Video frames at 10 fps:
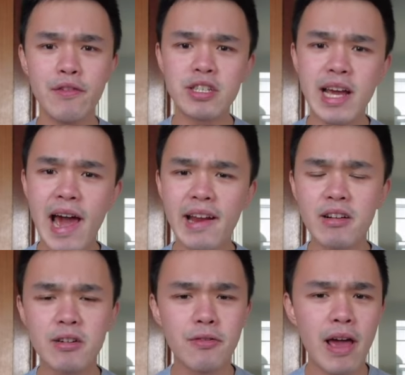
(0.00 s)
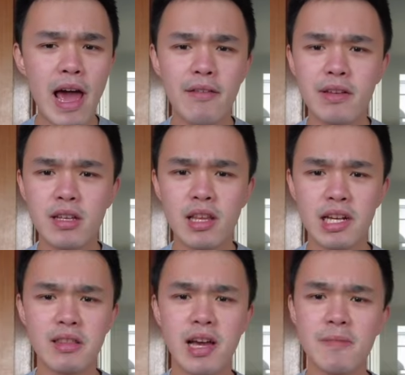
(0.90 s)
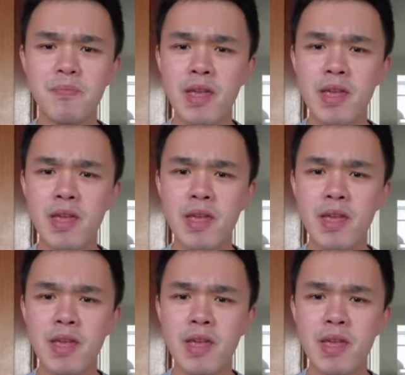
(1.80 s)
you're tired of having like that